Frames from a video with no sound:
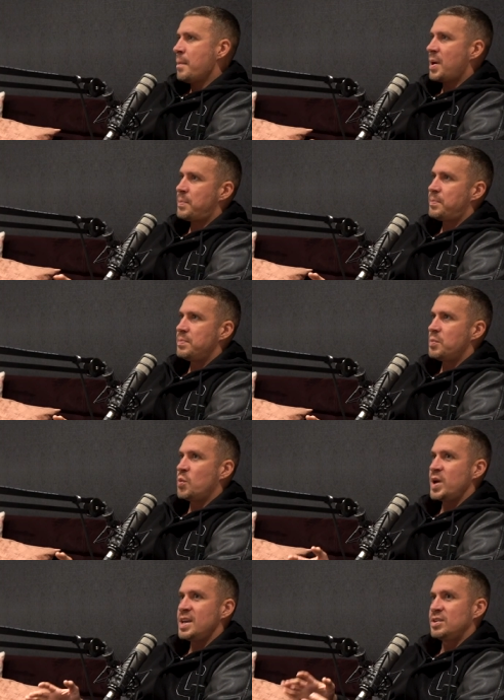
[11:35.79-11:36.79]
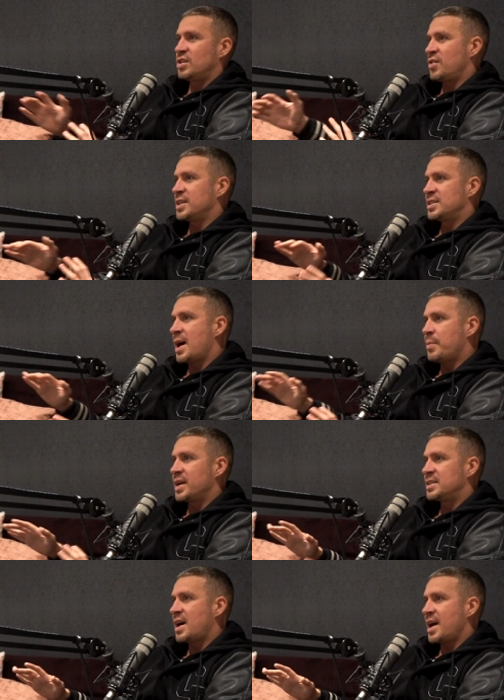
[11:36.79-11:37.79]
But we used to train side
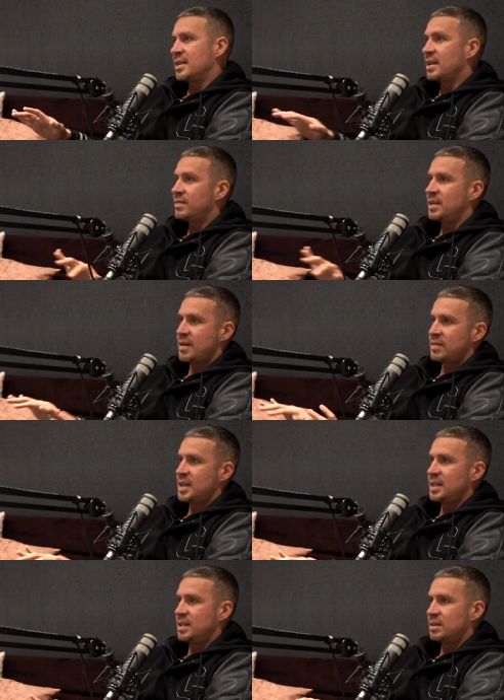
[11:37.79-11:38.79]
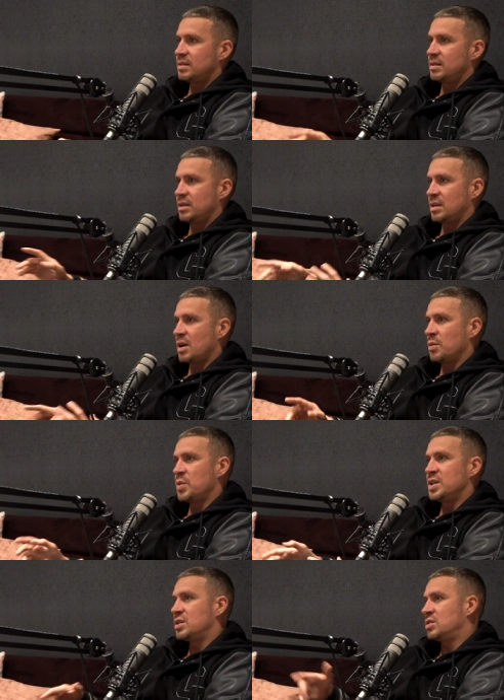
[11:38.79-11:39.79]
by side, and if they ever needed a, yeah, you know,
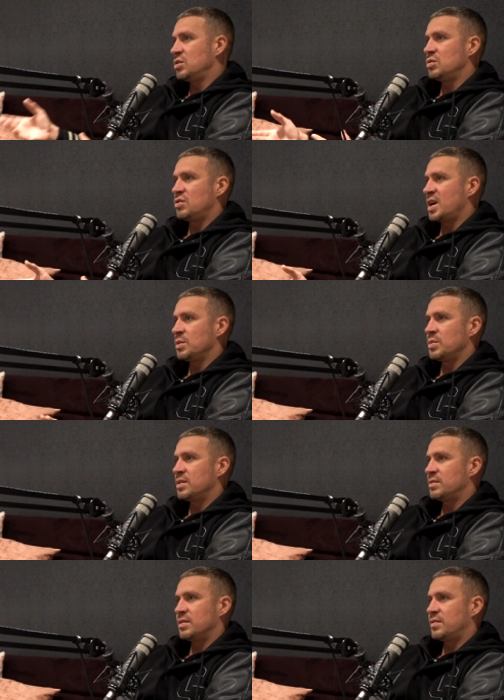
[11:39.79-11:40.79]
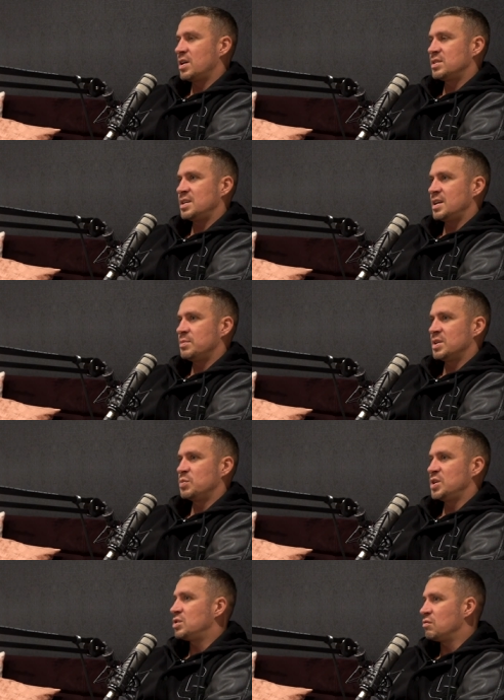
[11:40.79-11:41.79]
we used to do training with the, the first team, and
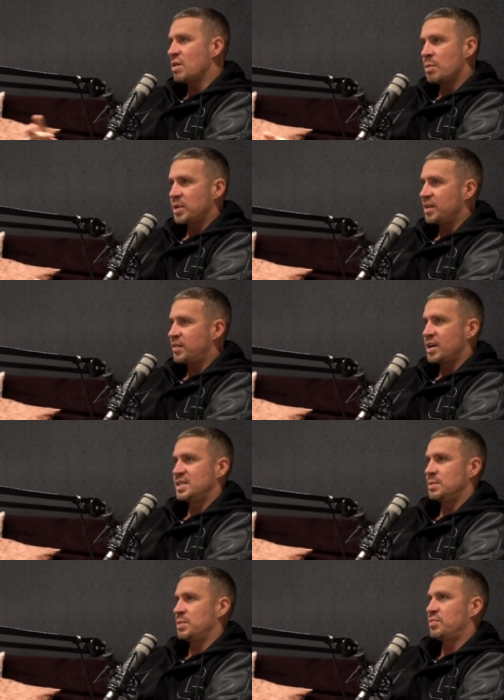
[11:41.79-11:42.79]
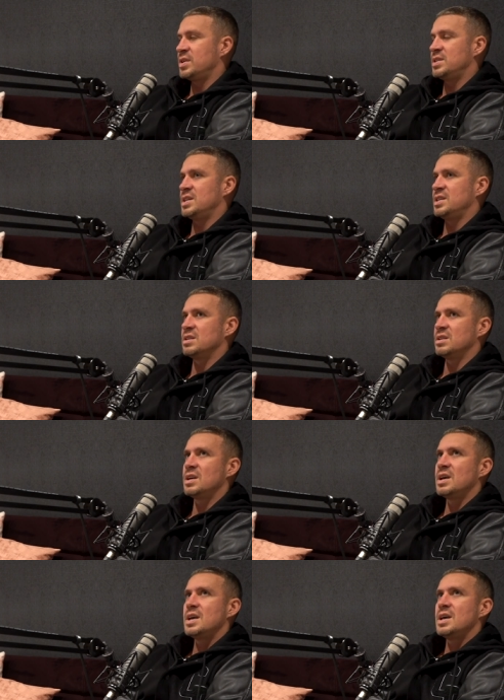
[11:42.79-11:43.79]
we used to run with the first team in preseason.
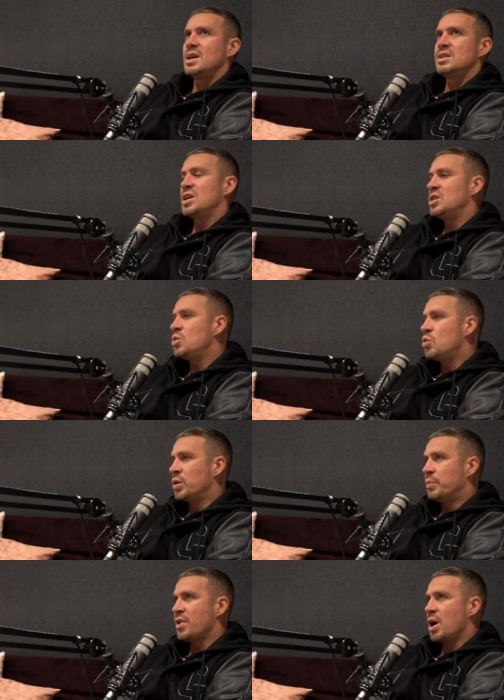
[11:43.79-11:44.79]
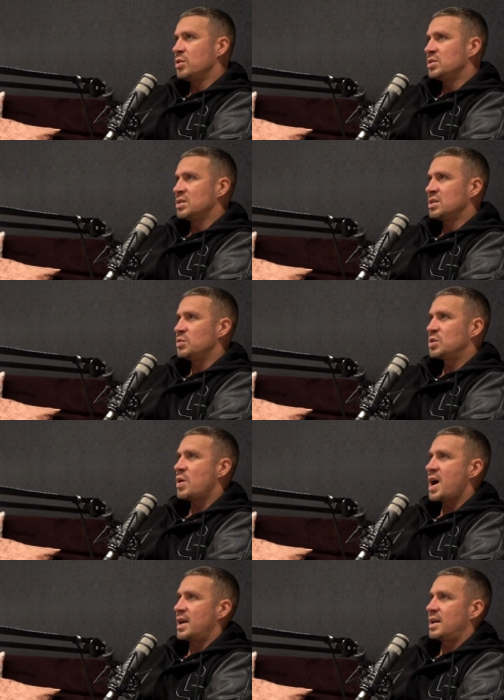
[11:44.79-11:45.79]
So you know all the pros, and it was
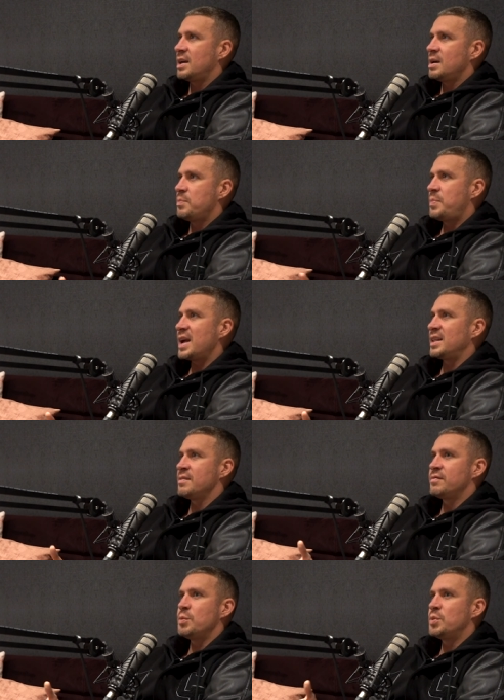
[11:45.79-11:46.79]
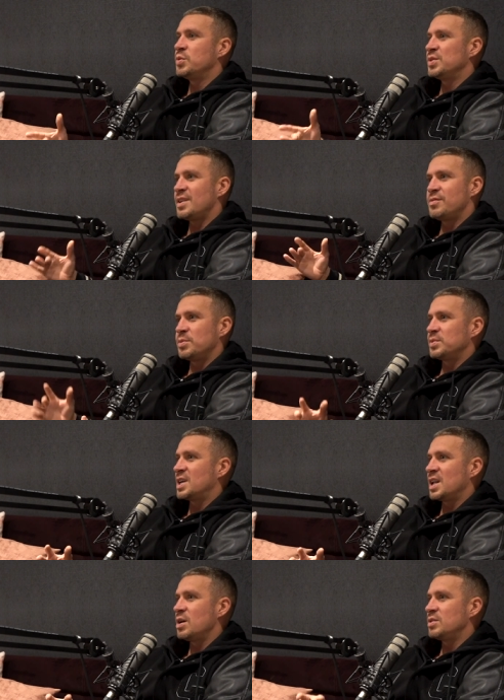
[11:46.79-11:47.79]
quite back then football was everyone was
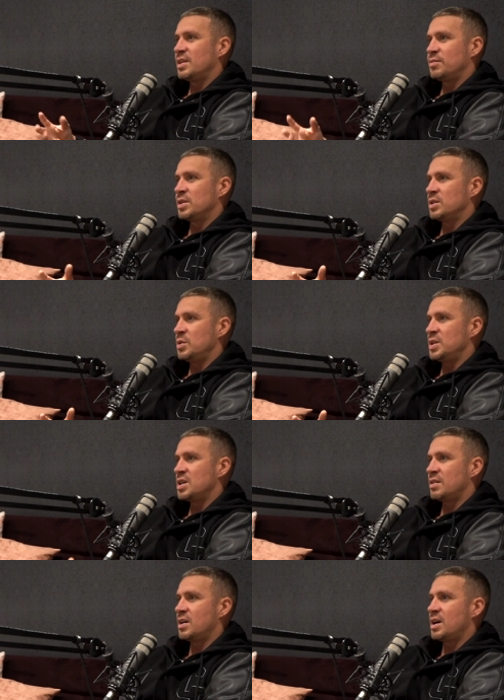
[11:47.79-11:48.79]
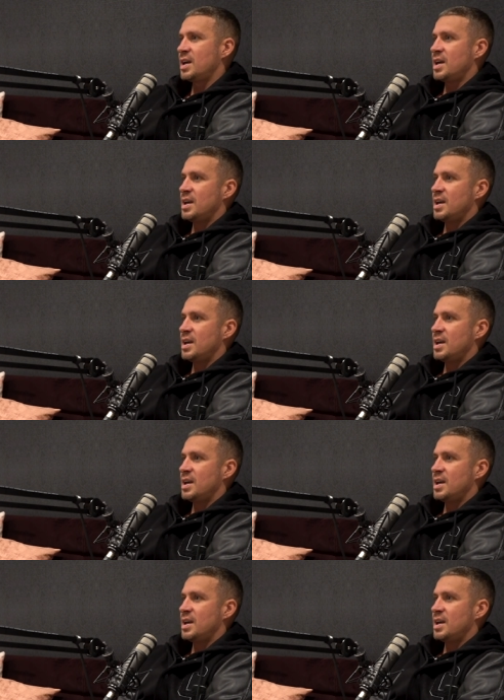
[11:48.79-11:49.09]
close, everyone knew each other.